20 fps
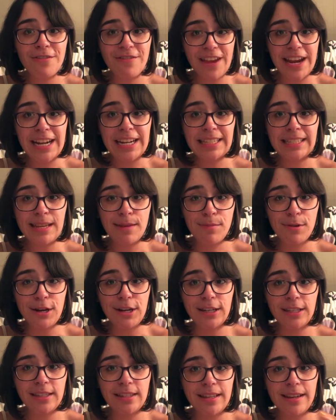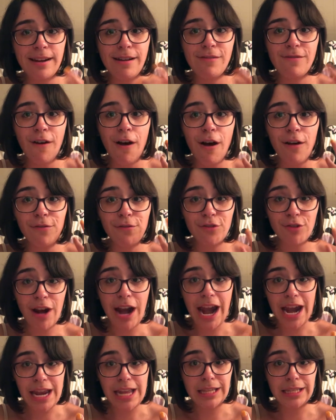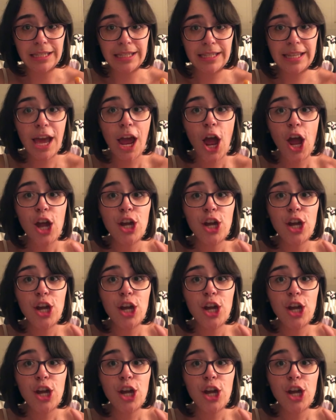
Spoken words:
fantasy books that involve dragons,